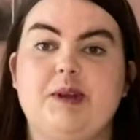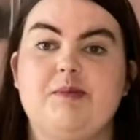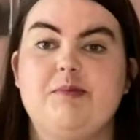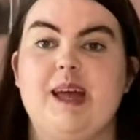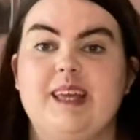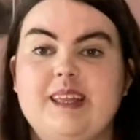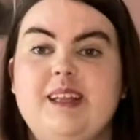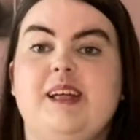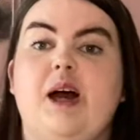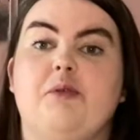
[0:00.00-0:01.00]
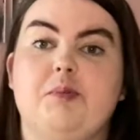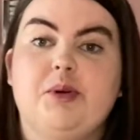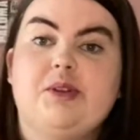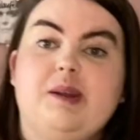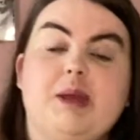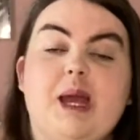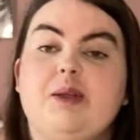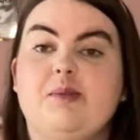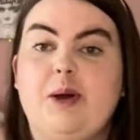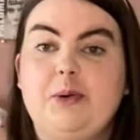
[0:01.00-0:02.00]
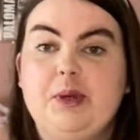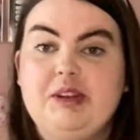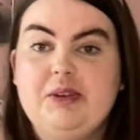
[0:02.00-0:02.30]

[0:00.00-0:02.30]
name's Meg. I read books and I'm gay and that's about all we do